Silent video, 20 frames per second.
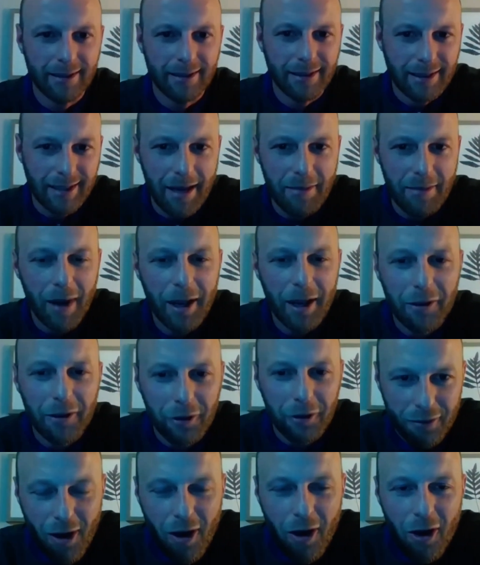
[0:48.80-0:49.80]
say
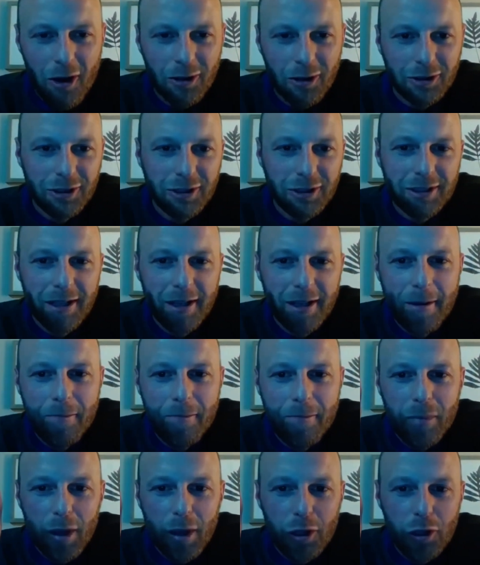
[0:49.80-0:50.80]
Micheal Faulds,
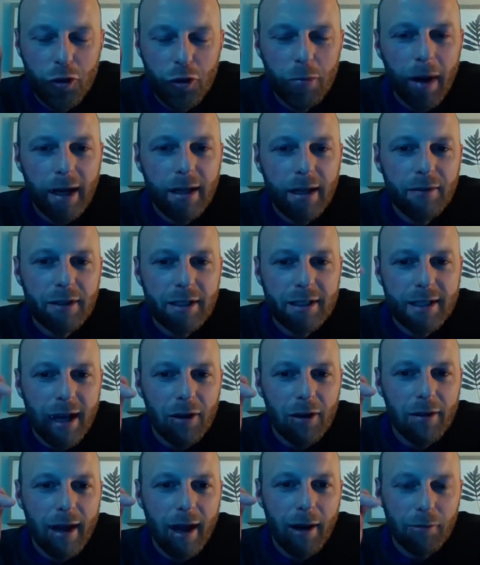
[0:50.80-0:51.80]
you might even
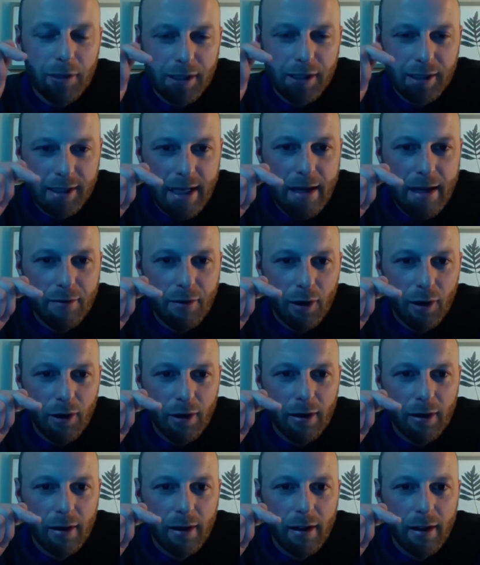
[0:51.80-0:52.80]
tell that
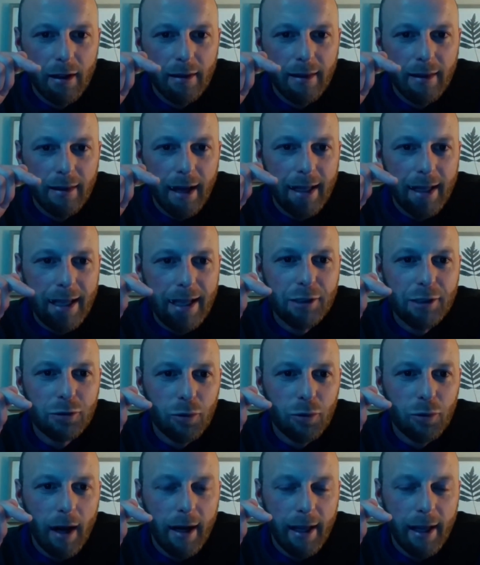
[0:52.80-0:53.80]
receiver that he's
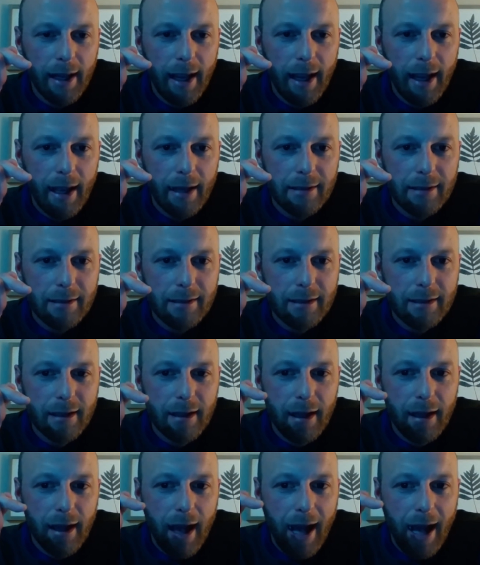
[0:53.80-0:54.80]
running it
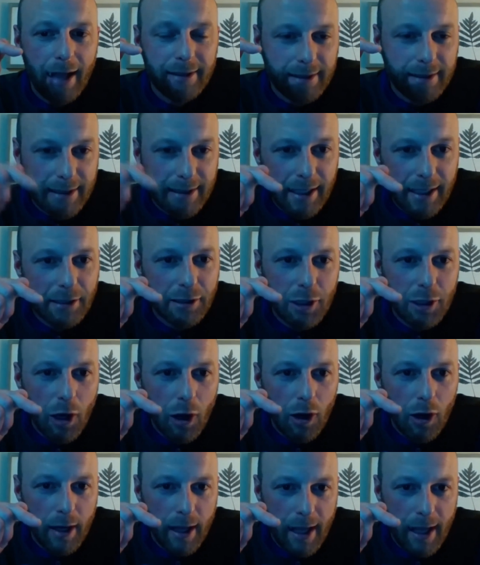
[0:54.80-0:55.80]
at 6
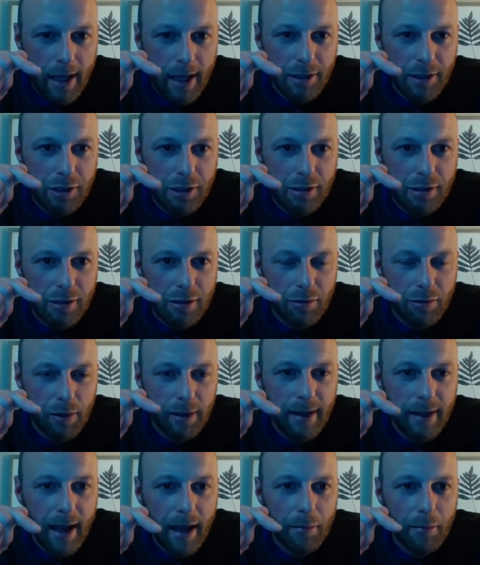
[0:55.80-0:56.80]
yard hitch
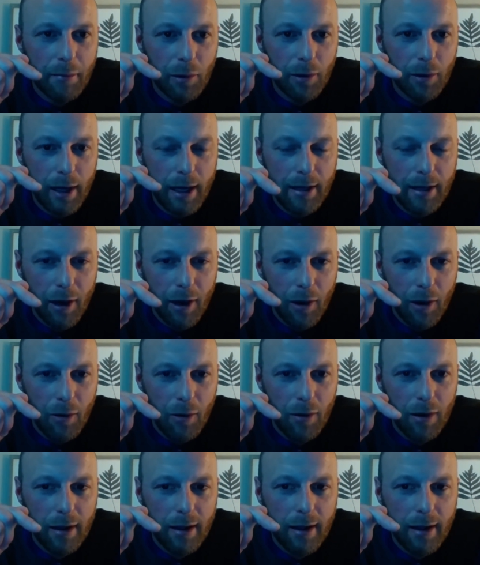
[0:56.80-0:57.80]
with Dan Marino.
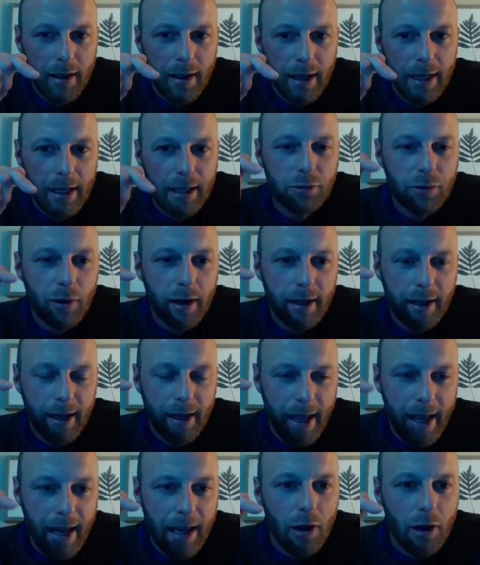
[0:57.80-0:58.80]
He's running
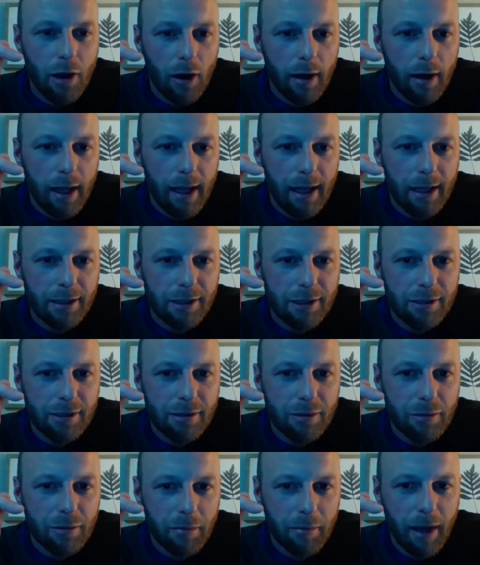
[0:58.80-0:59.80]
an 8 yard hitch
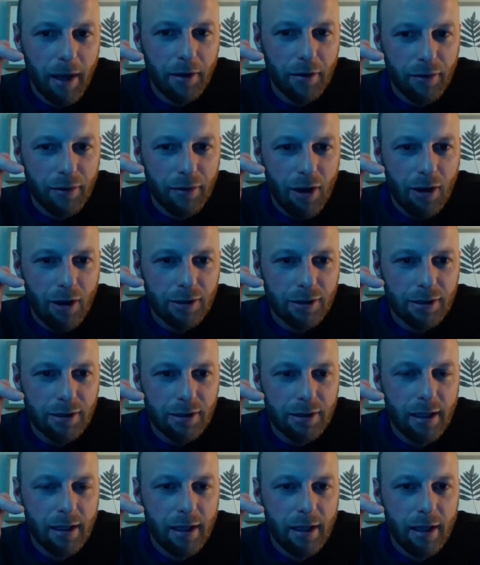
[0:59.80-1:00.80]
with Micheal Faulds,
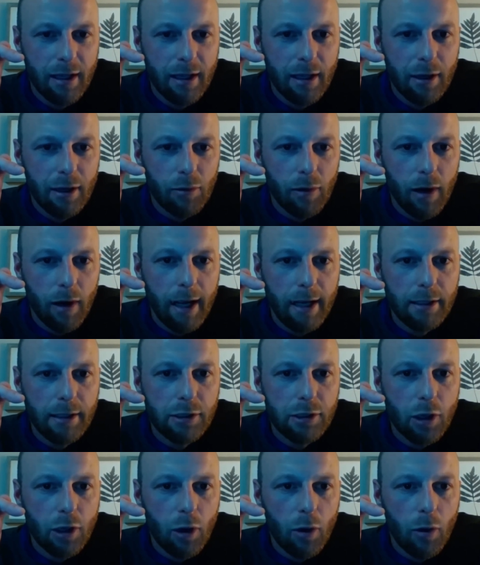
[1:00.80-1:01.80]
right?
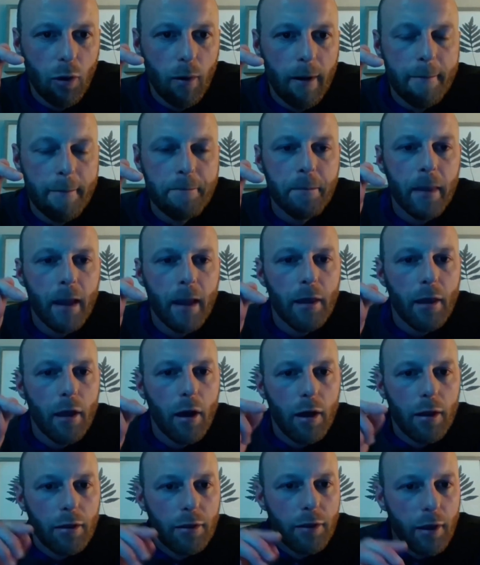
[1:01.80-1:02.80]
So
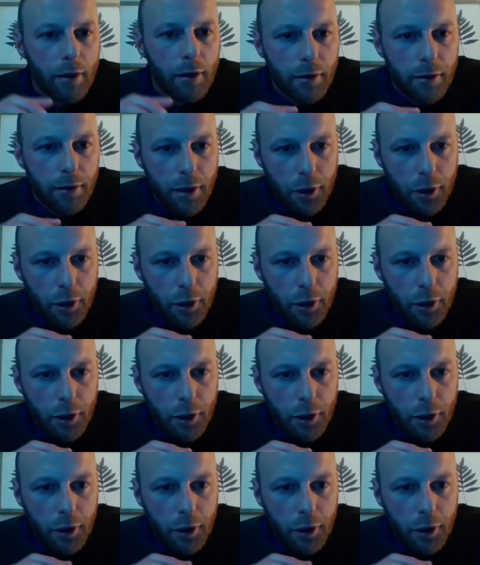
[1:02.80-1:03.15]
the